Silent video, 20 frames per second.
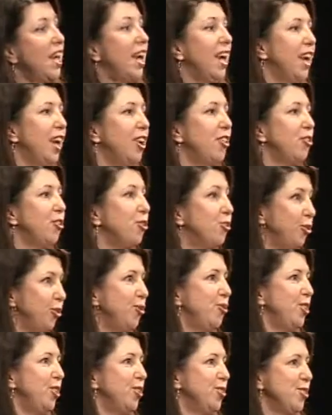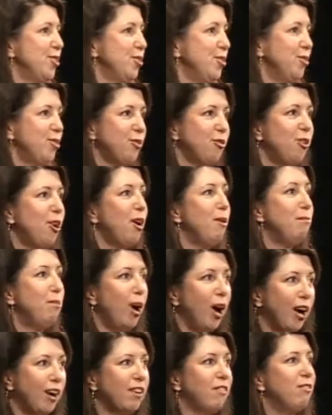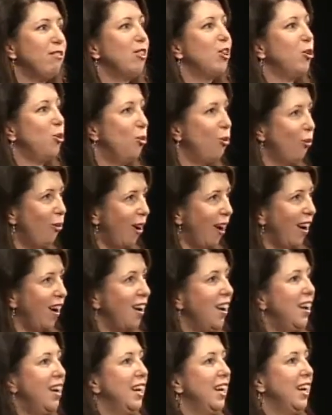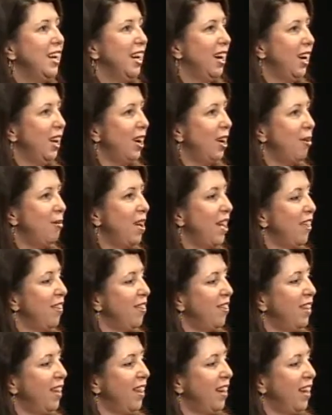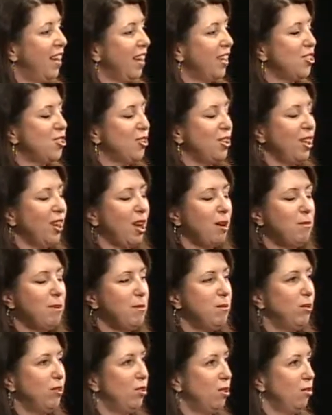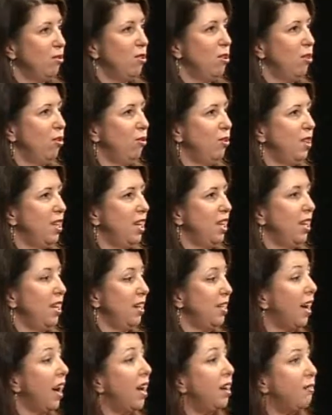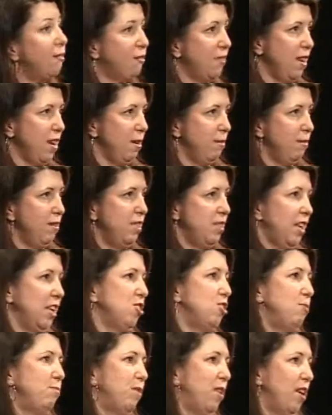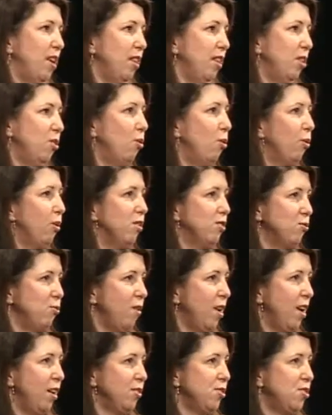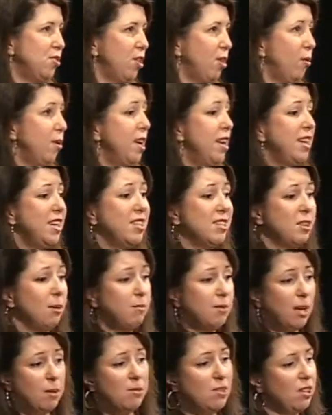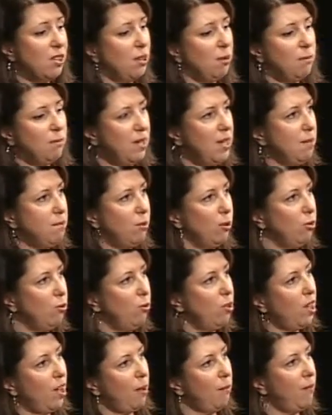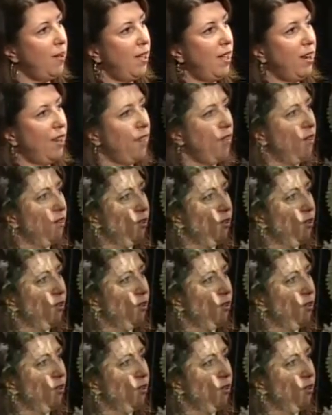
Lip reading: and your gluteals. Those are all part of the core. And actually, a lot of people don't know the diaphragm is actually part of the core as well. So sometimes I'll get people who come in and they're